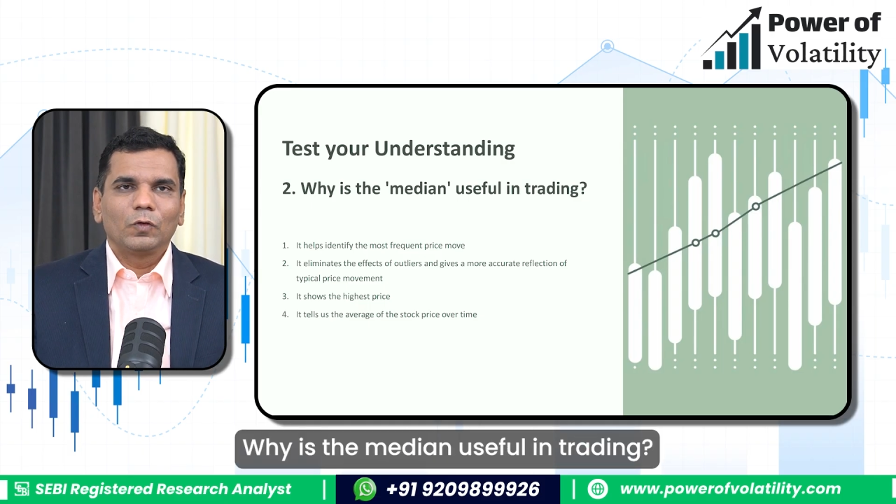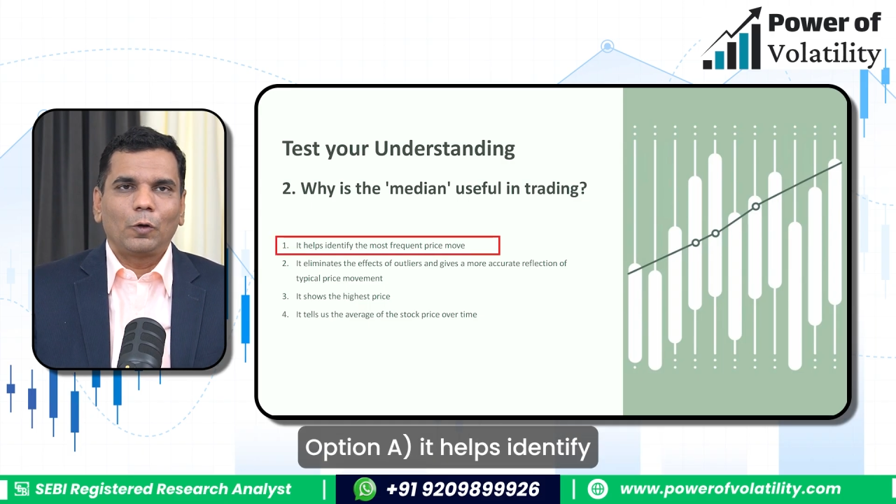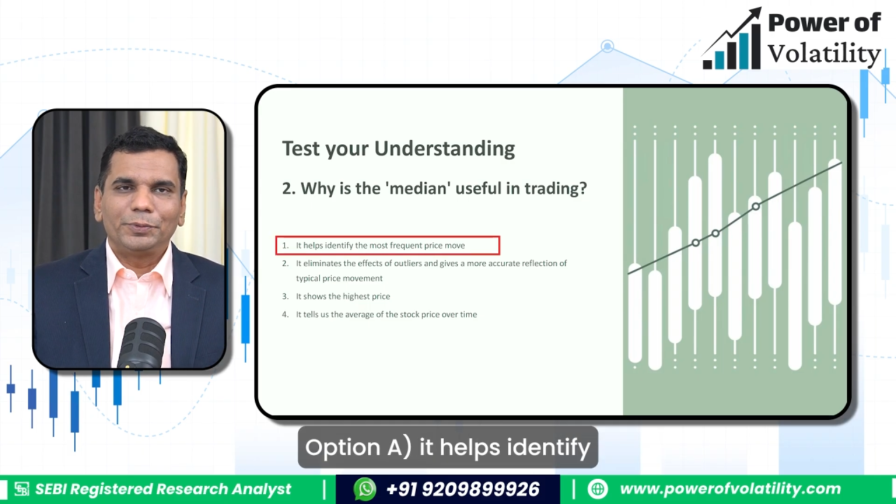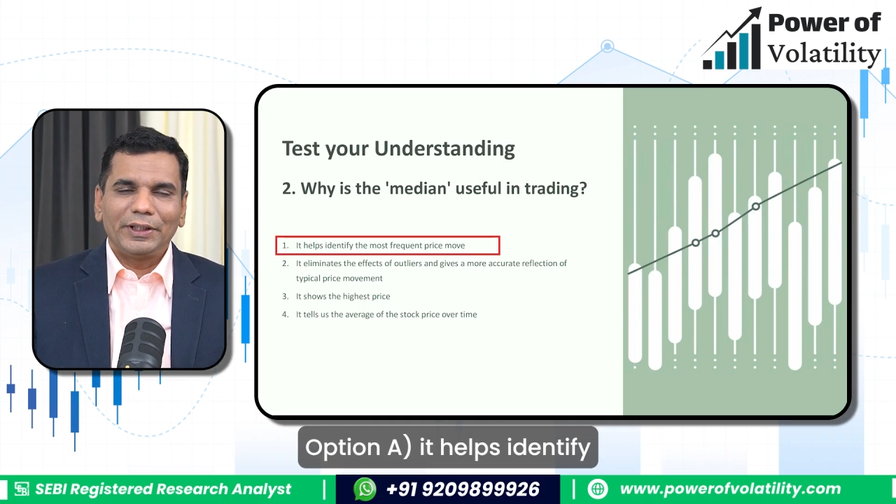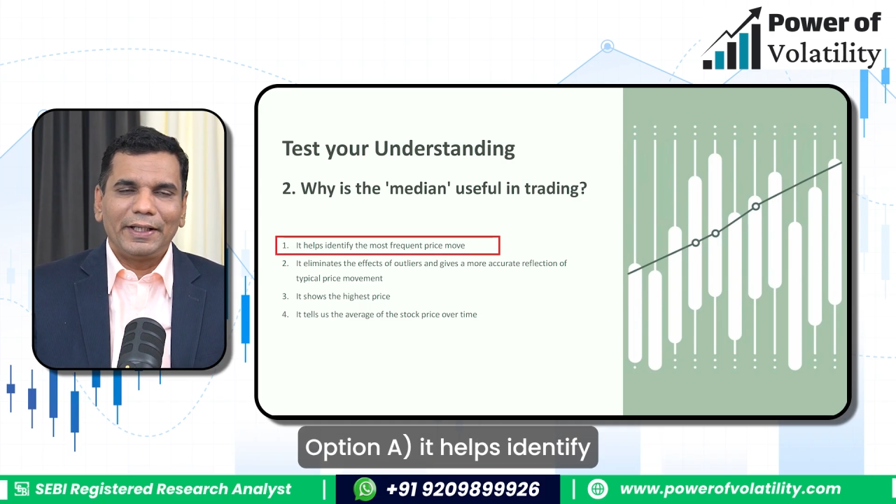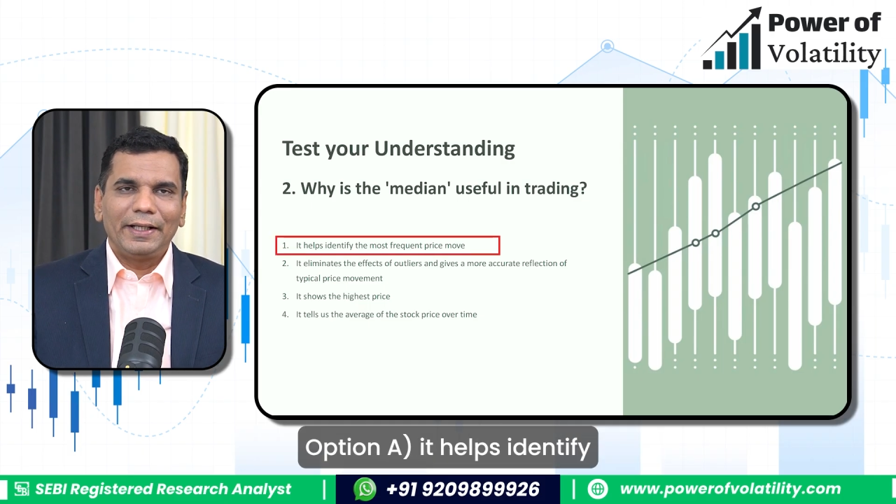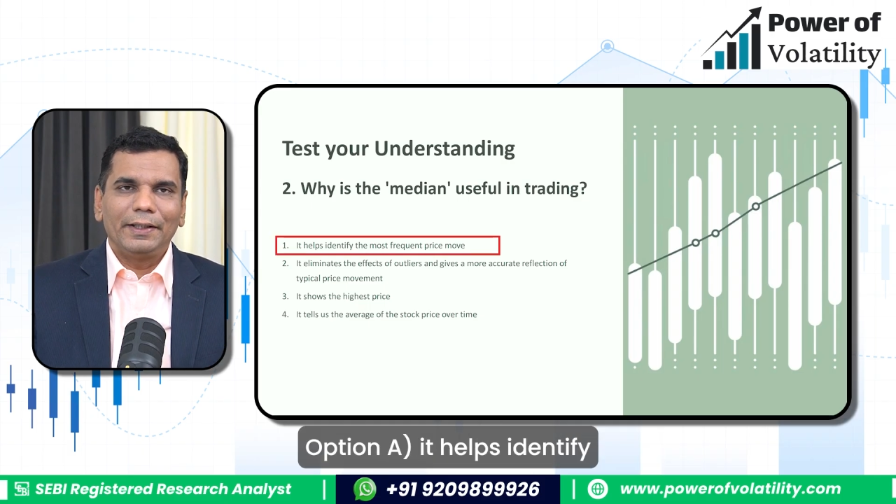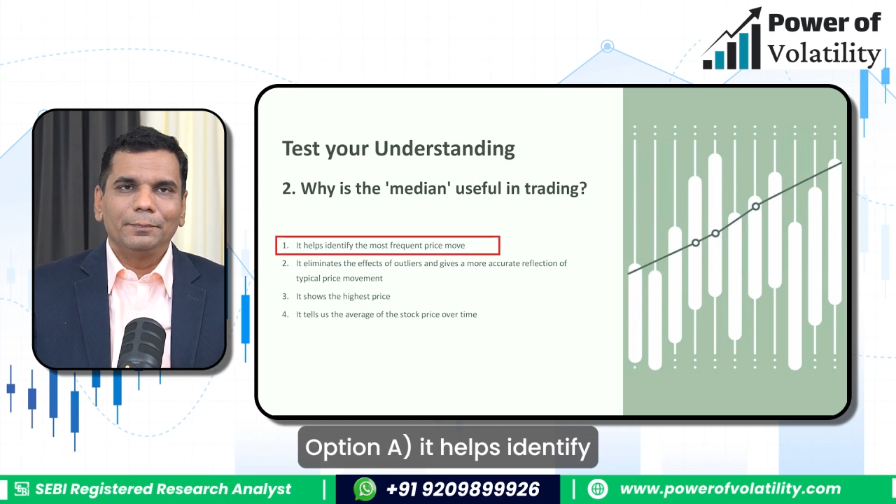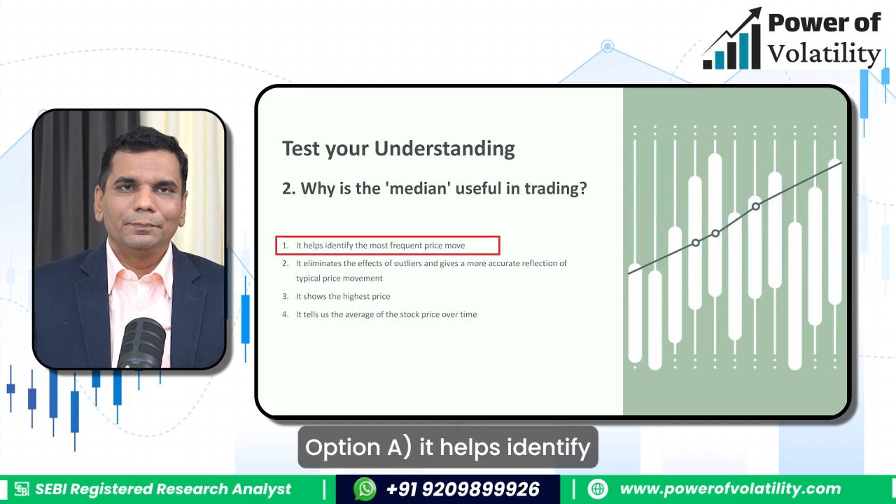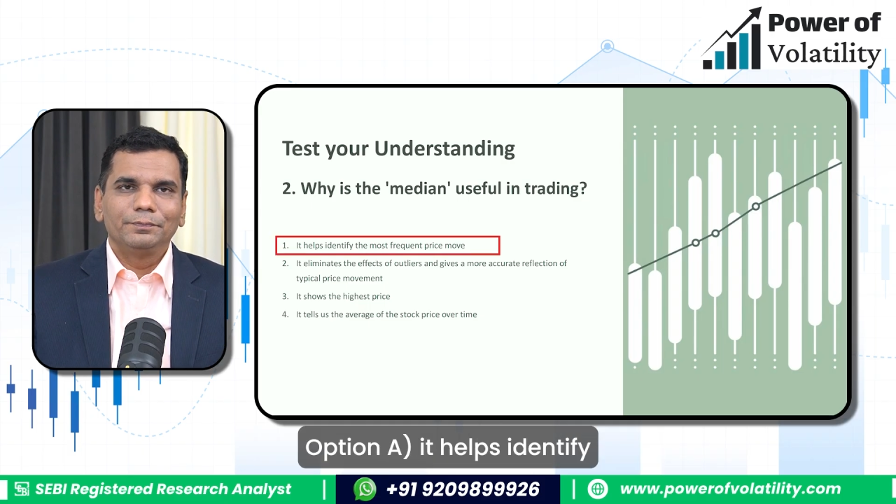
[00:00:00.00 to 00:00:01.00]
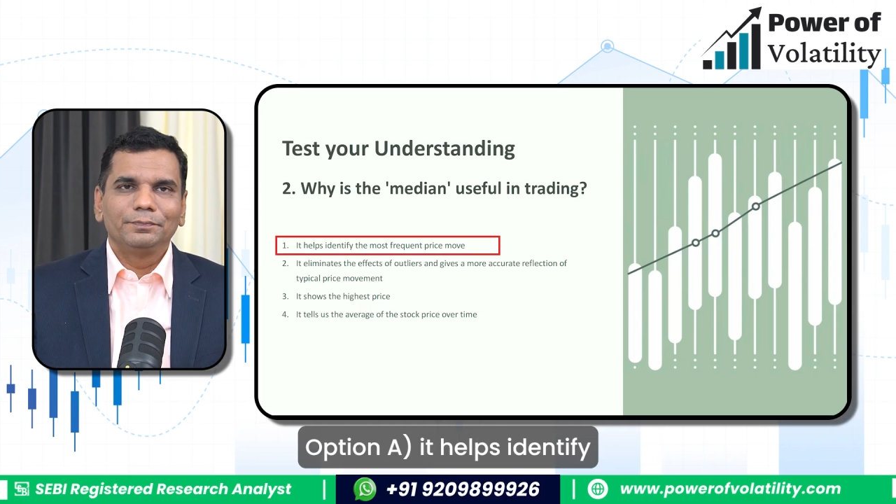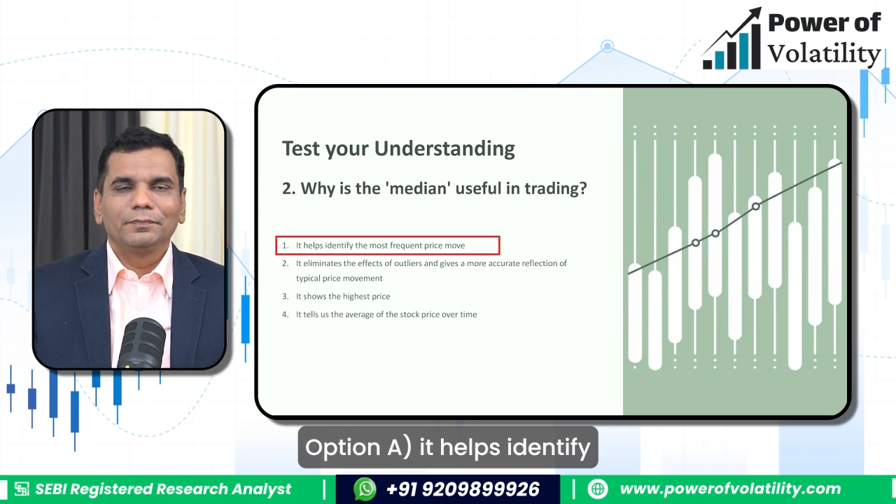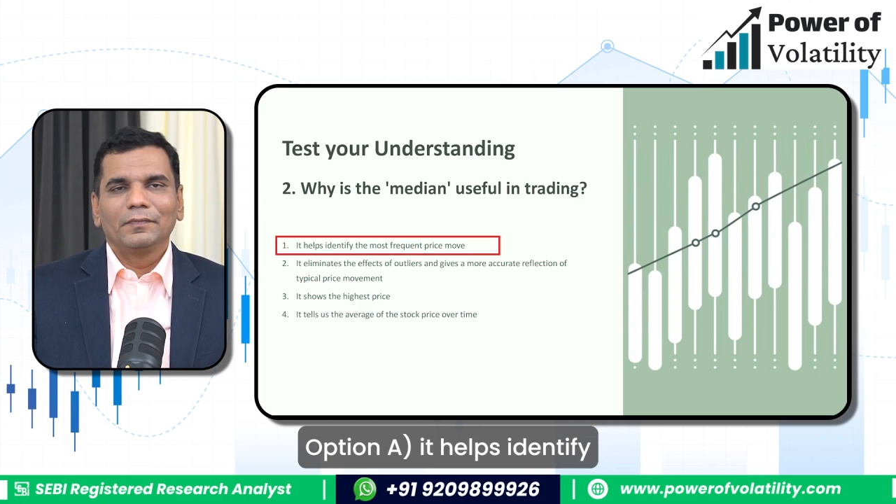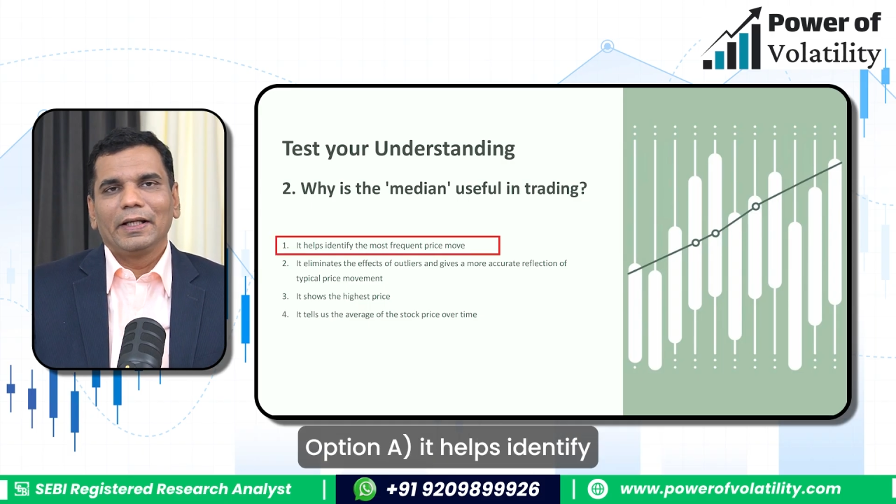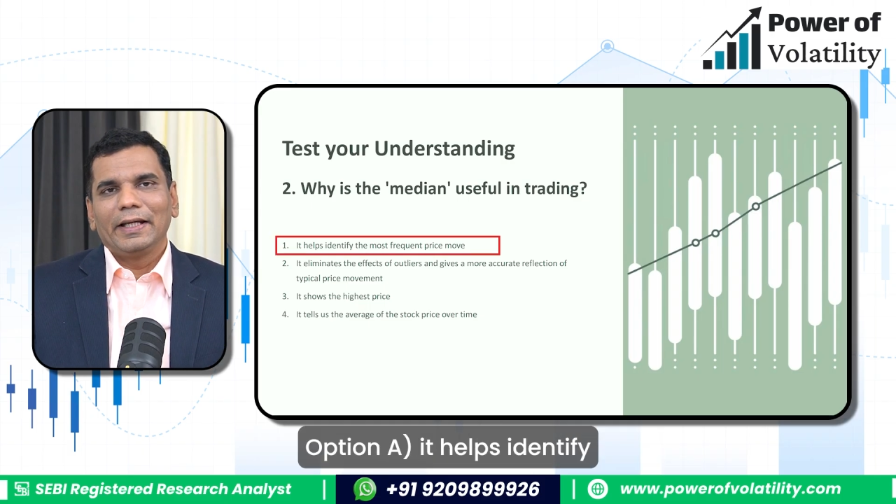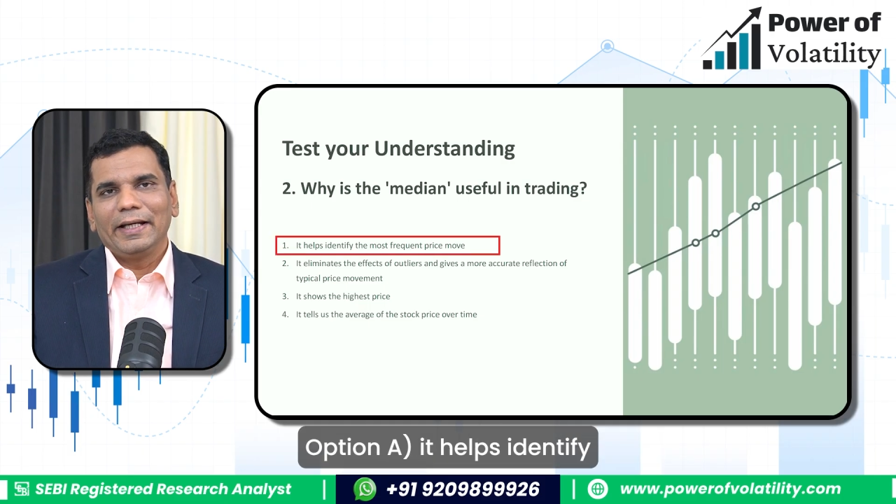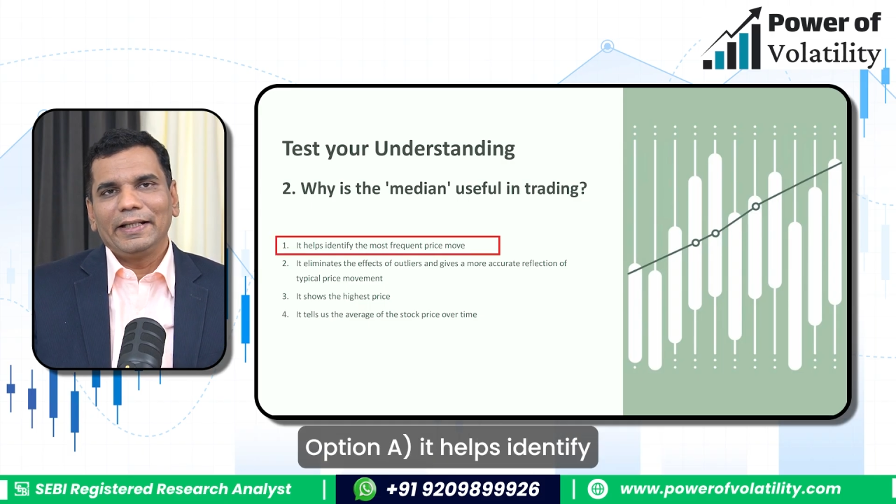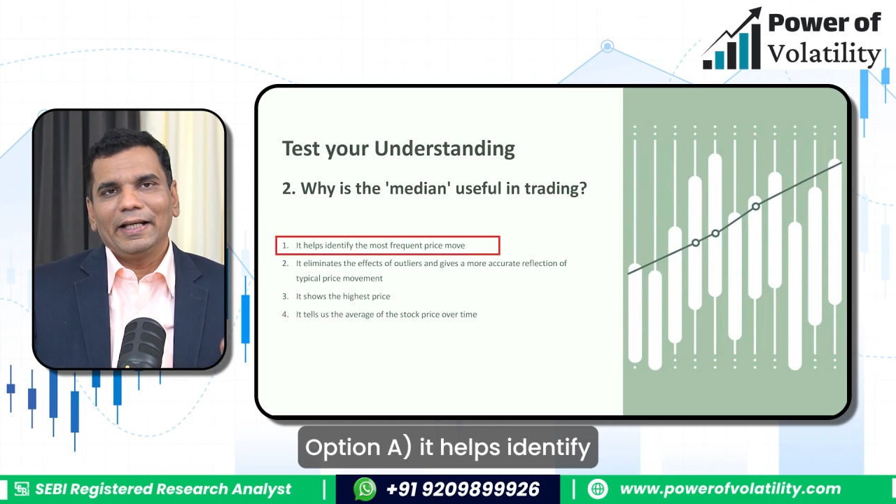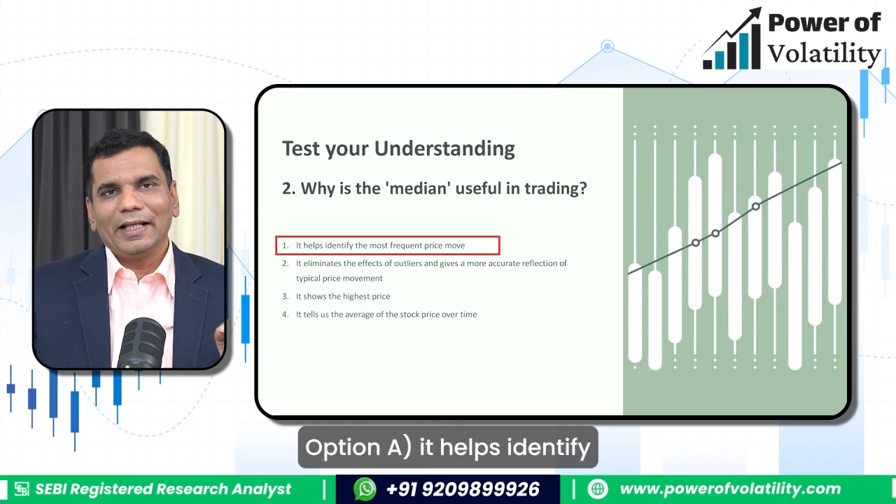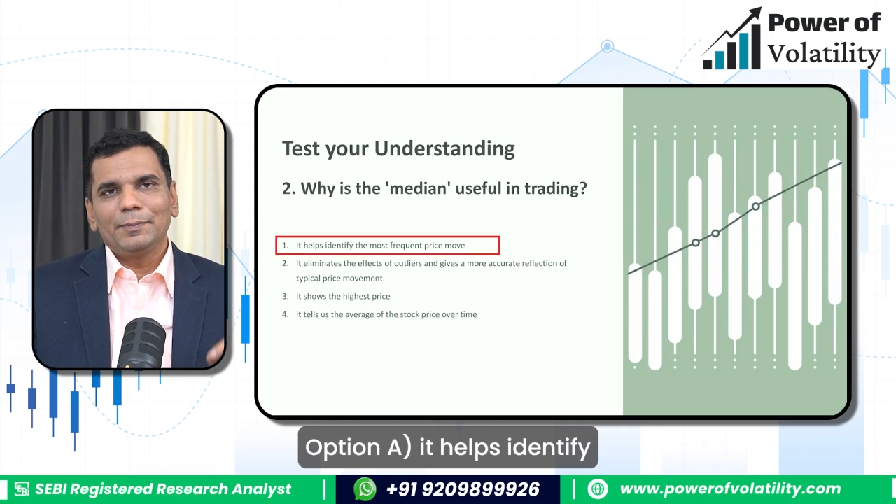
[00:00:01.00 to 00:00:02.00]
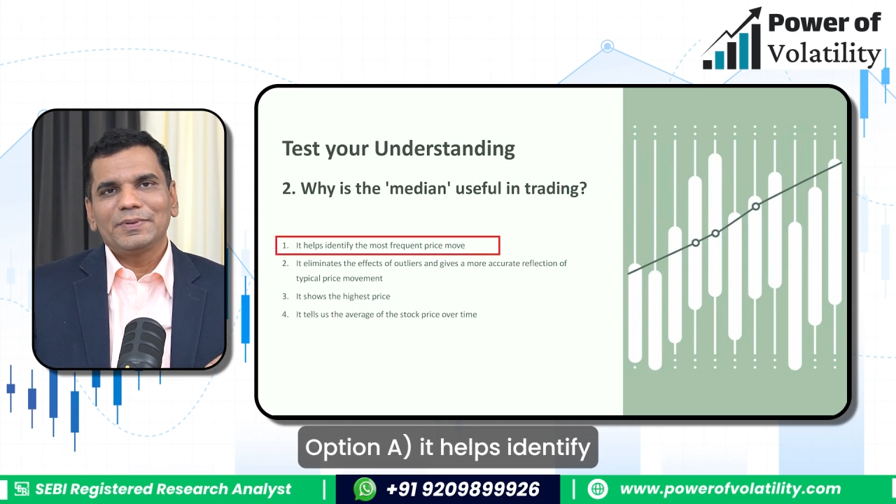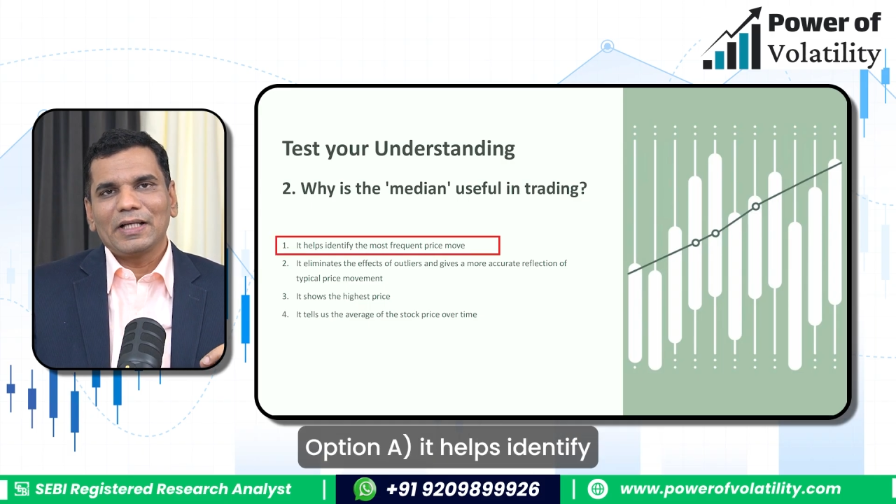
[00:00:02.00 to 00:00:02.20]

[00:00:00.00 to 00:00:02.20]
Option A. It helps